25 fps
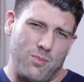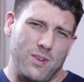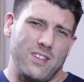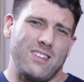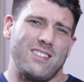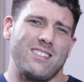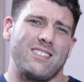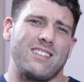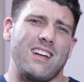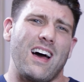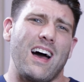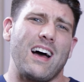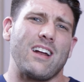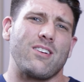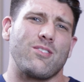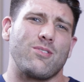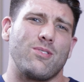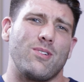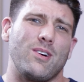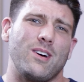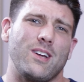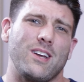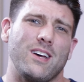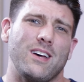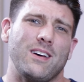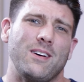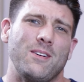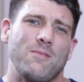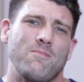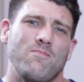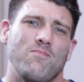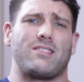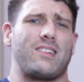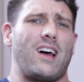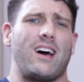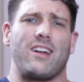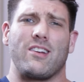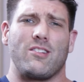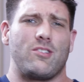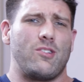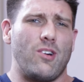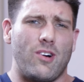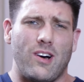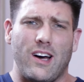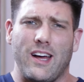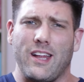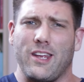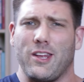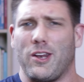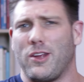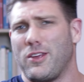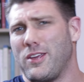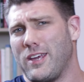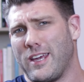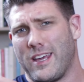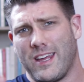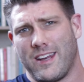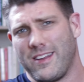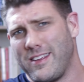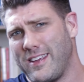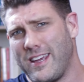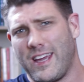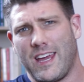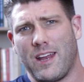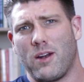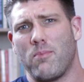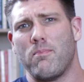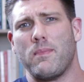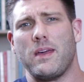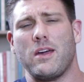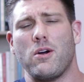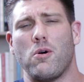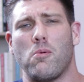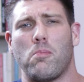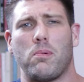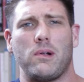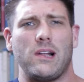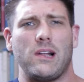and we start trying to start a diet, you know, you get a meal